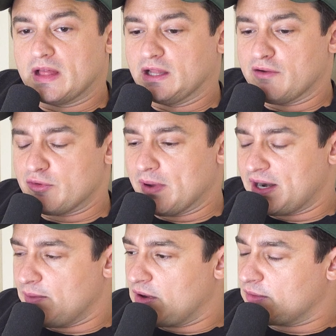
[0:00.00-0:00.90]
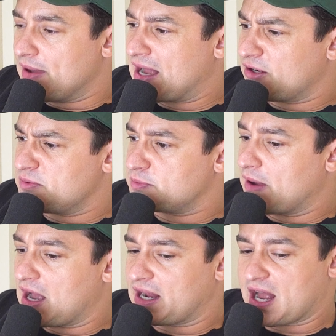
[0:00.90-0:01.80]
Hello, everybody. Welcome back, Oops
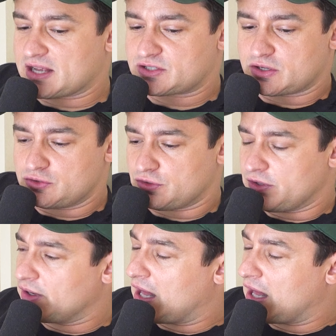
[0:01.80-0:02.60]
Podcast. Giulio